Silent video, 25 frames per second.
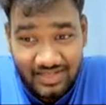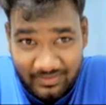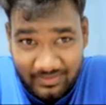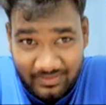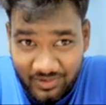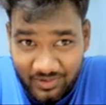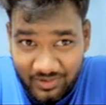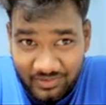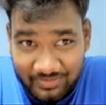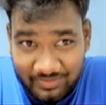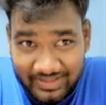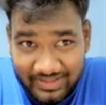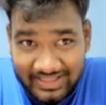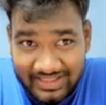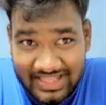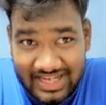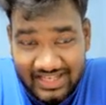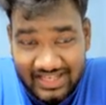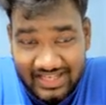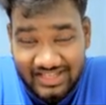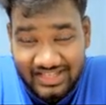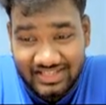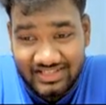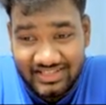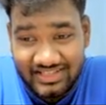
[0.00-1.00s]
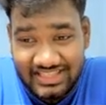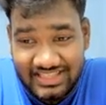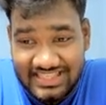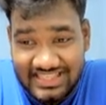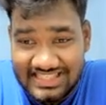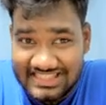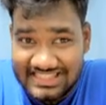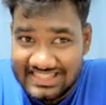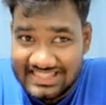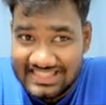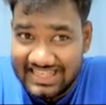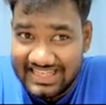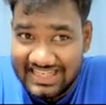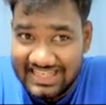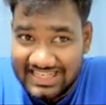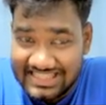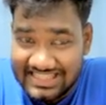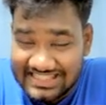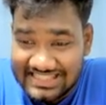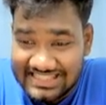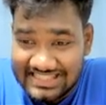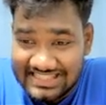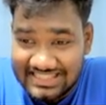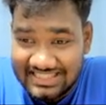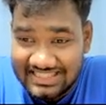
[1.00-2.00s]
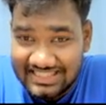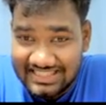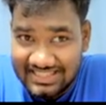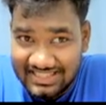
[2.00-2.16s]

I'm hoping that is the case.